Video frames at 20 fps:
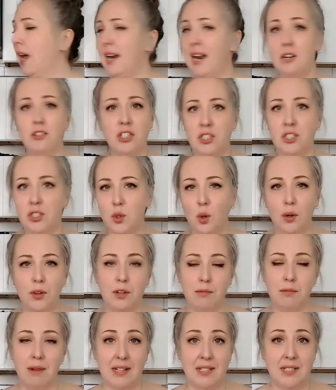And I just store
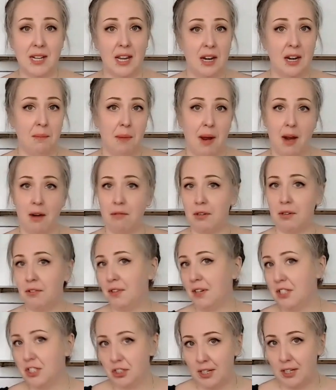the rest in my
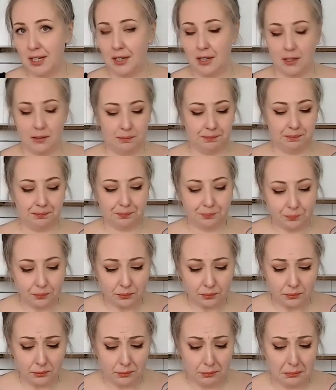refrigerator.
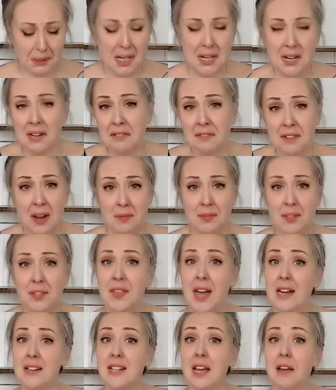And I found that
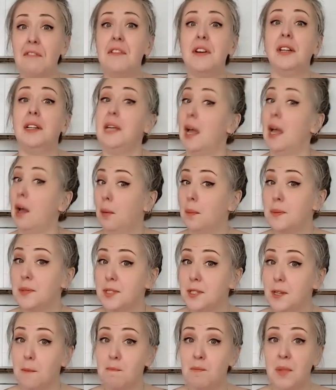that definitely helps.
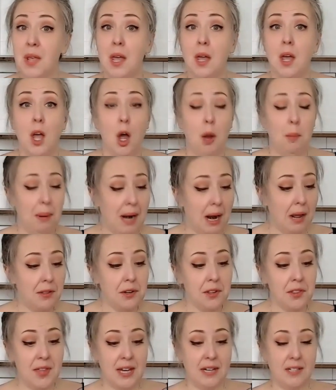But
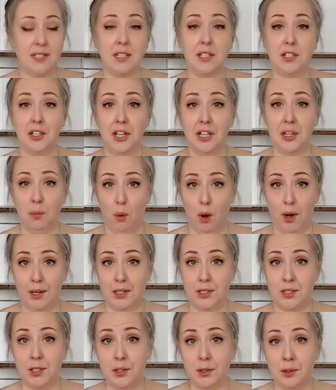other things that you're going to want
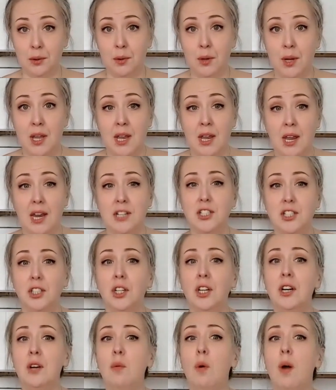to do is you're
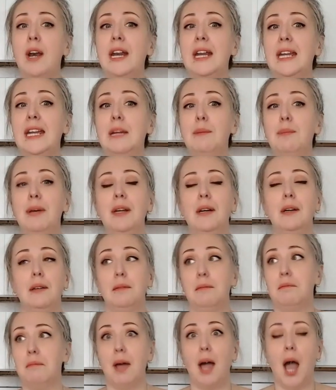going to want to keep it
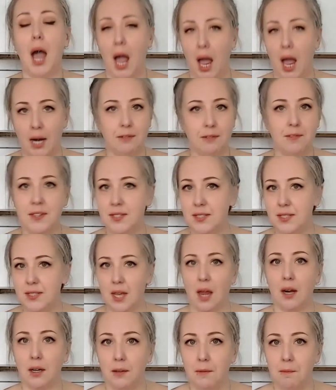out of the
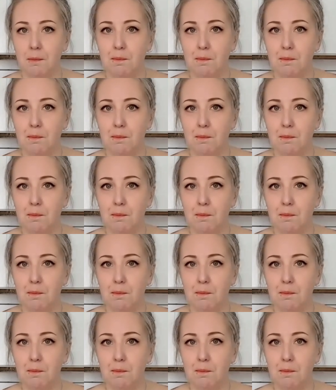sun.